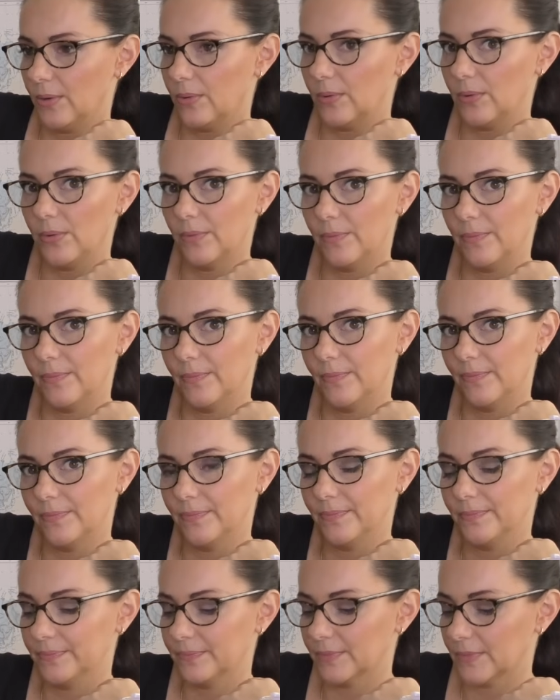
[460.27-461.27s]
Ooh.
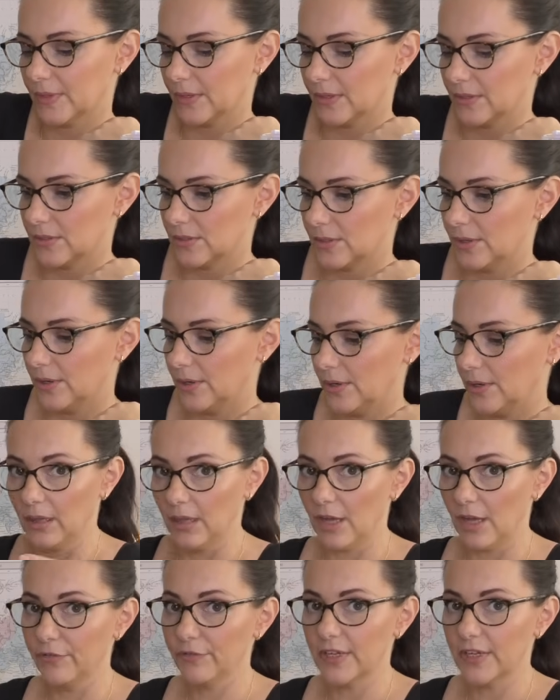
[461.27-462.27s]
So
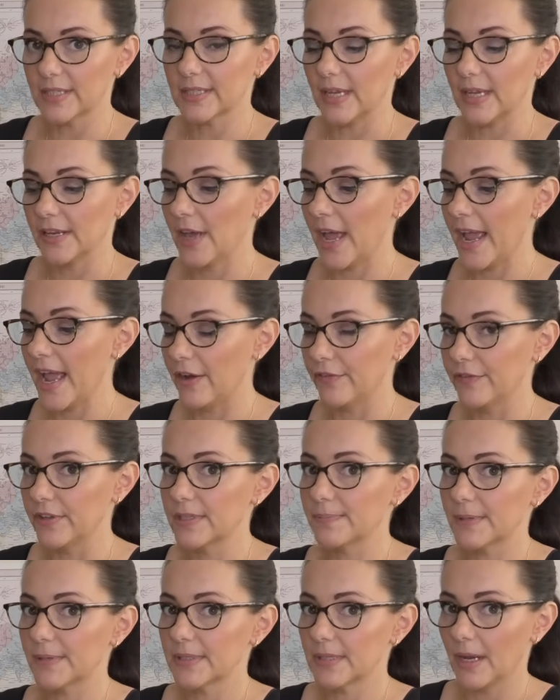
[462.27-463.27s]
love this, and I have this
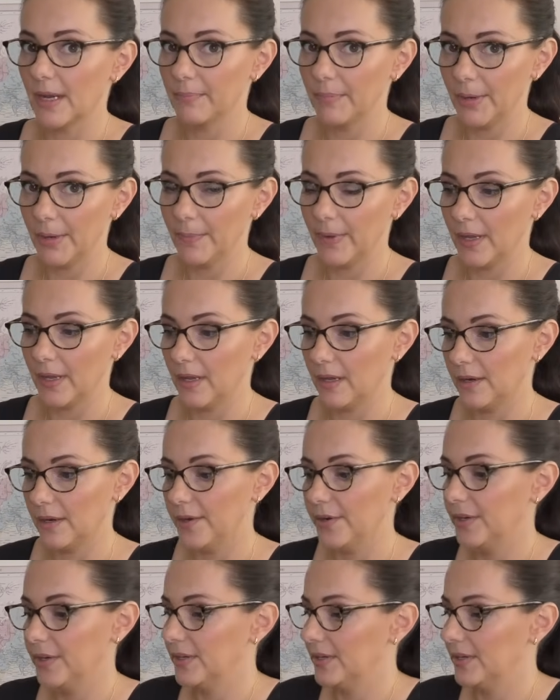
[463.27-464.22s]
beside my bed.